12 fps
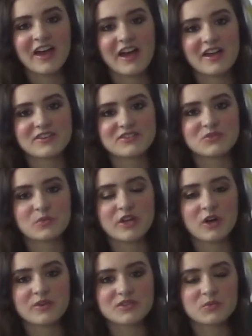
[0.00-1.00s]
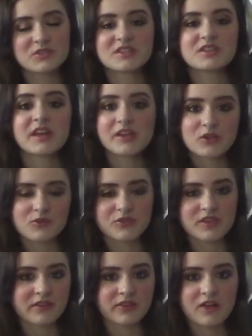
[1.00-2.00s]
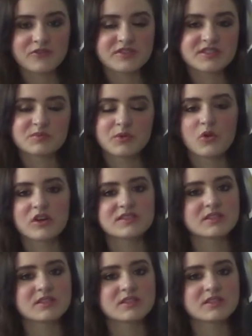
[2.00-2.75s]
And we always want to thank you for that love and support,